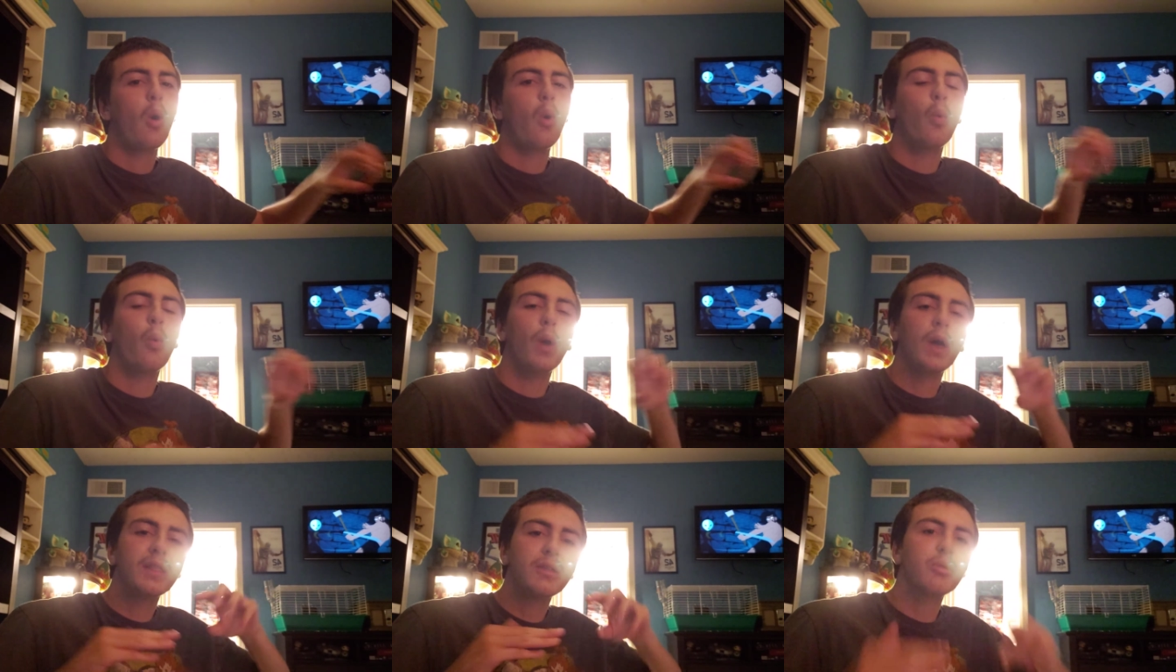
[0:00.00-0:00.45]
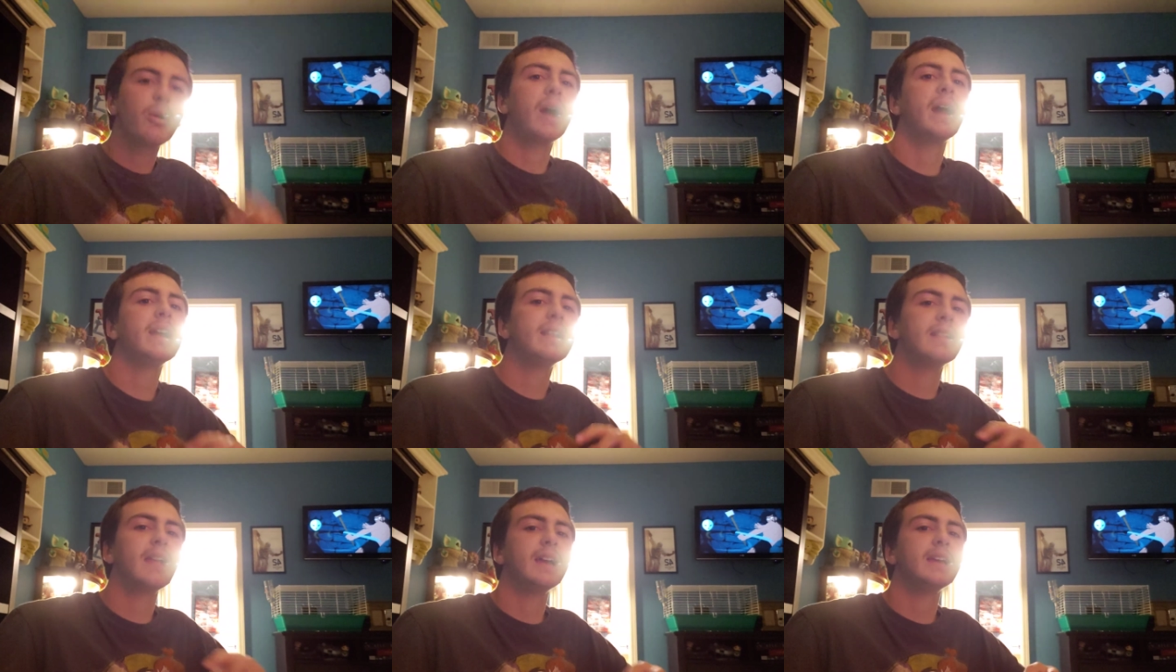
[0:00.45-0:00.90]
Whether
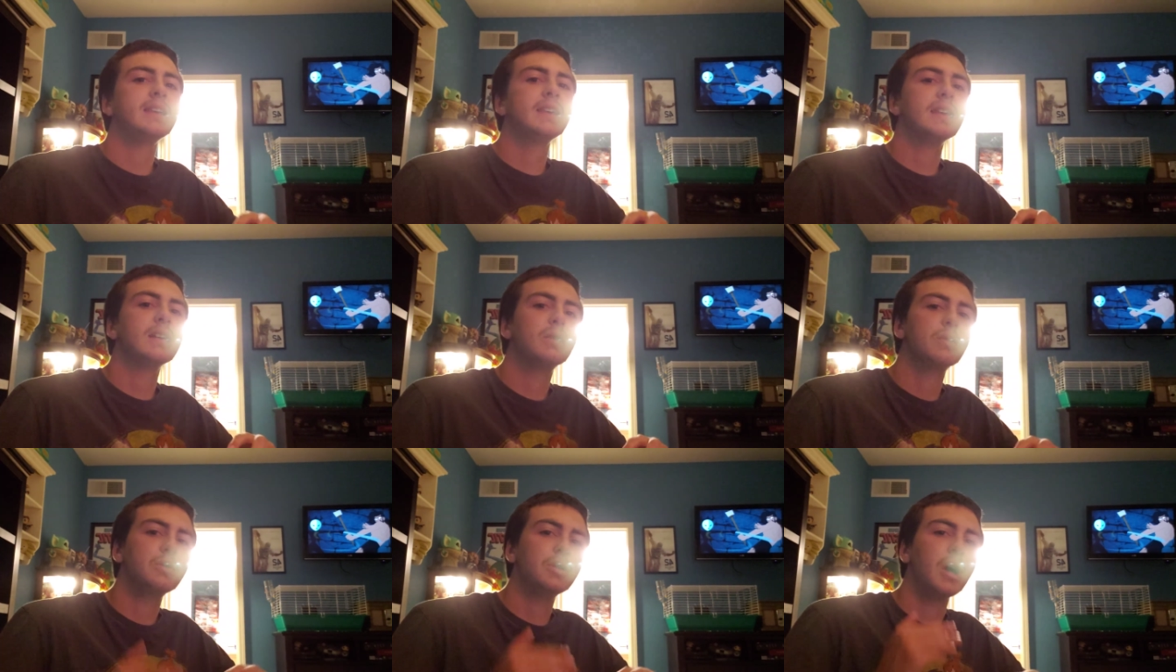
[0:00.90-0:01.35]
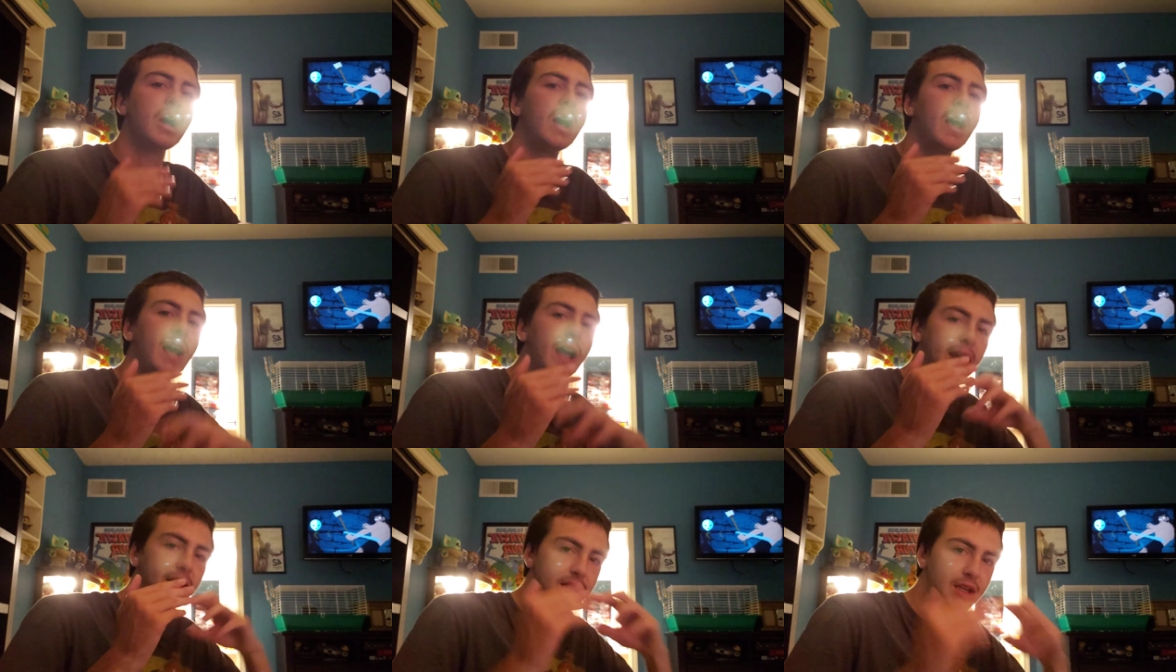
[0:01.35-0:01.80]
I like it or
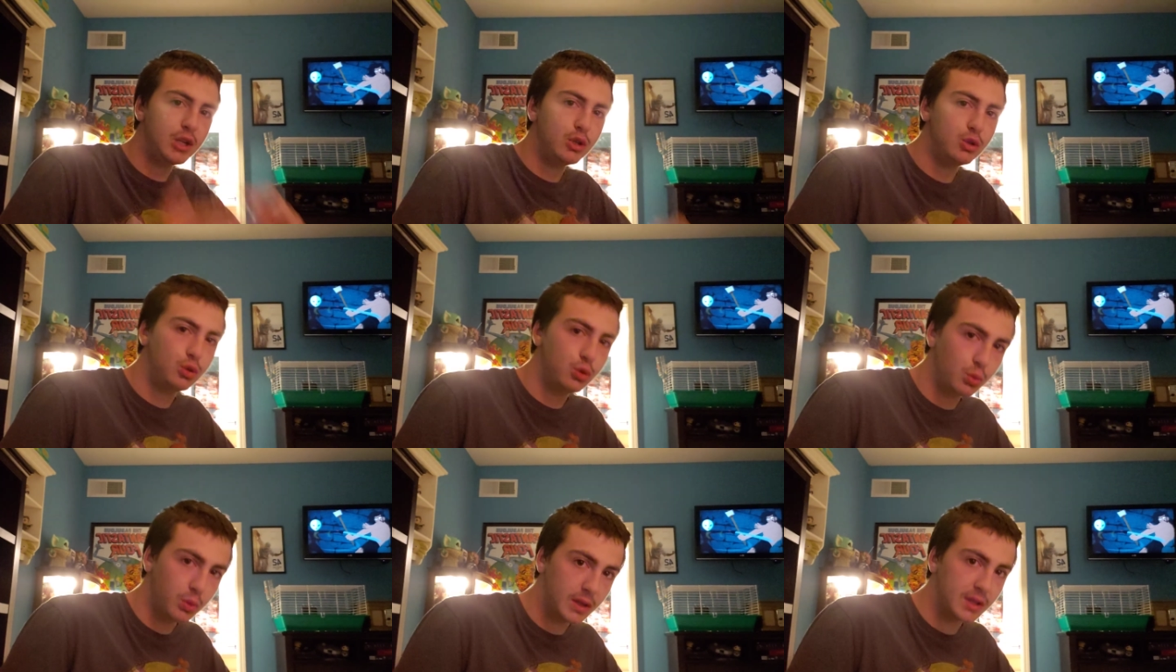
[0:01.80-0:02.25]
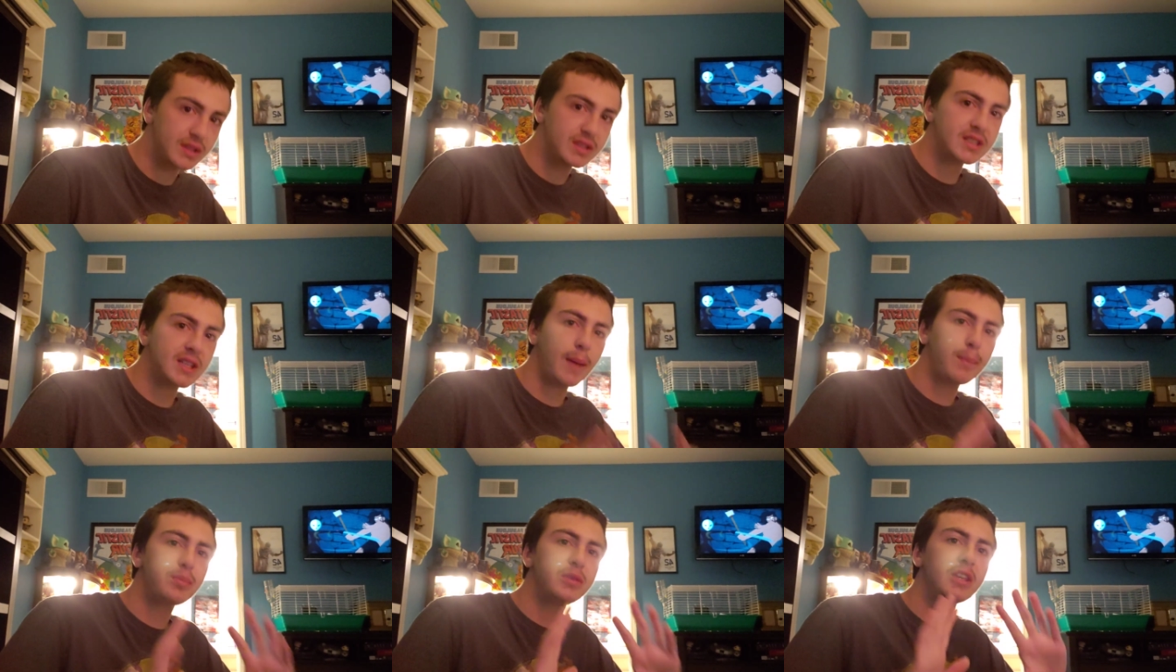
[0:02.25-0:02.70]
not, I need to
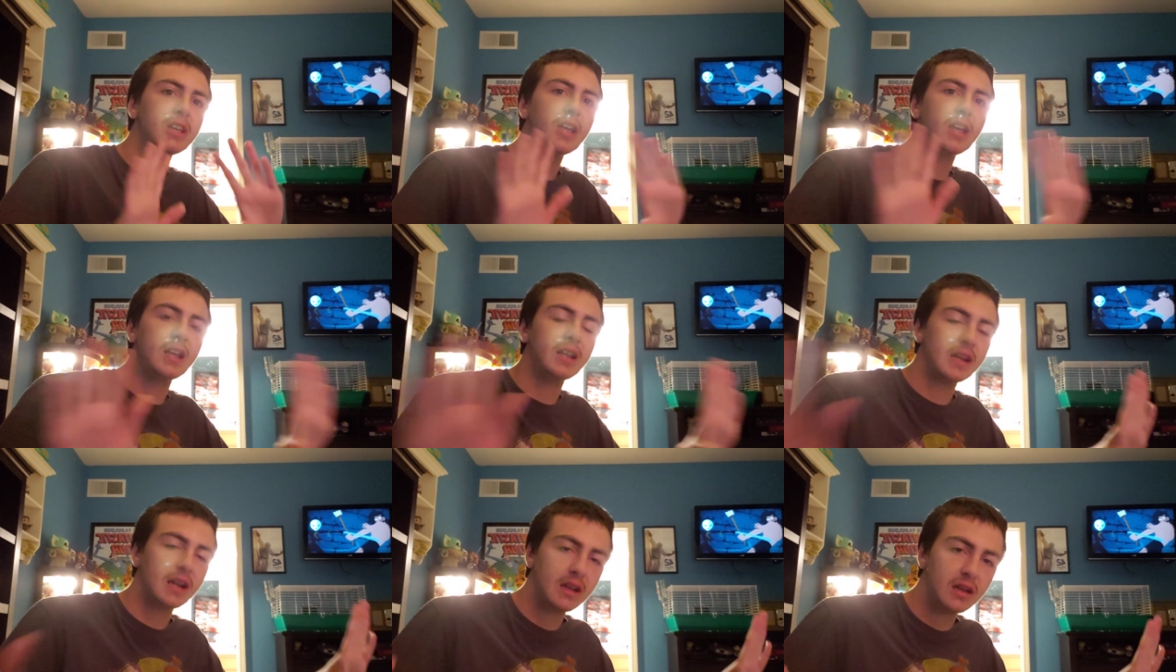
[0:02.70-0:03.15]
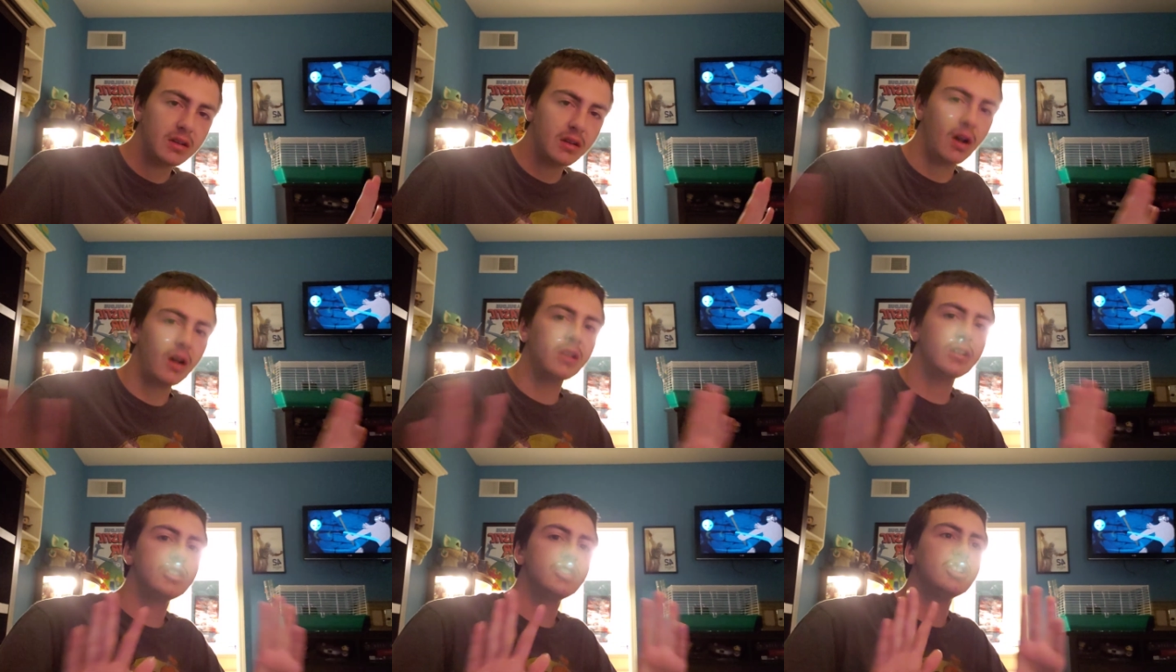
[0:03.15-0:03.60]
accept it and
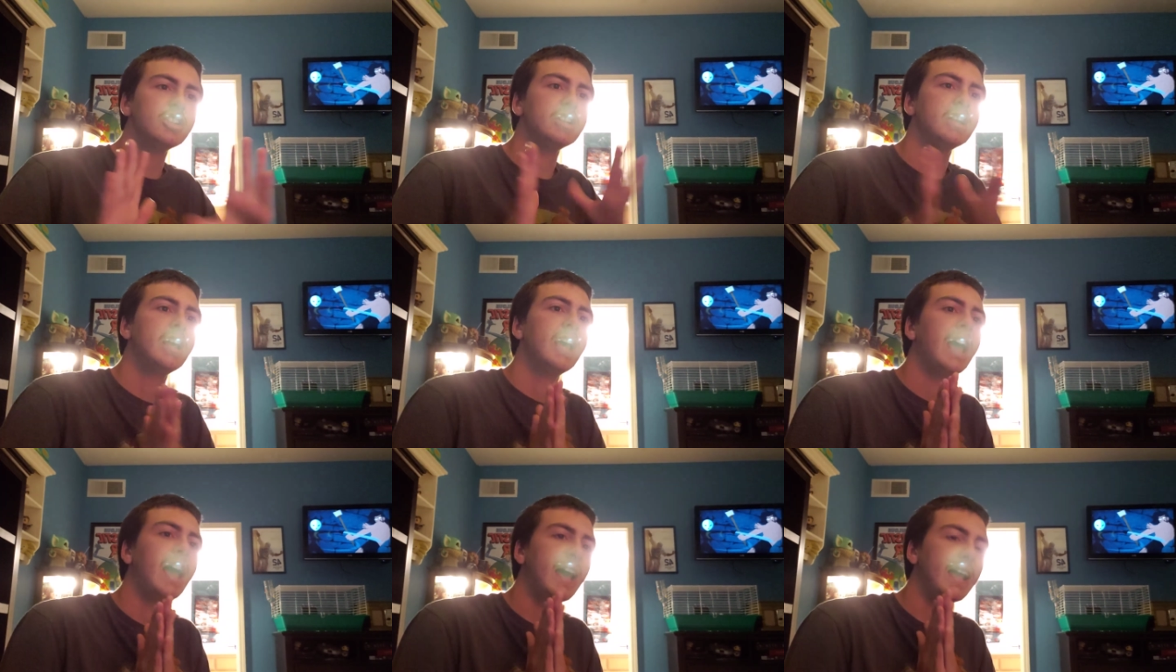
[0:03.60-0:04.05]
acknowledge it.